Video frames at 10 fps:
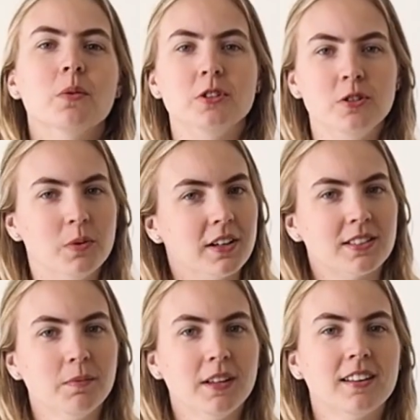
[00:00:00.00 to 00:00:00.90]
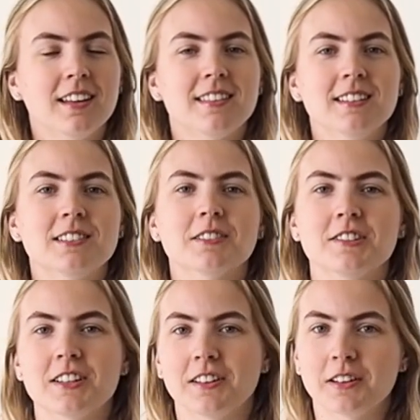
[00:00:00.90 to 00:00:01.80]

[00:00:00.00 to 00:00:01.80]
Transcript: Would you wear something like this, or is it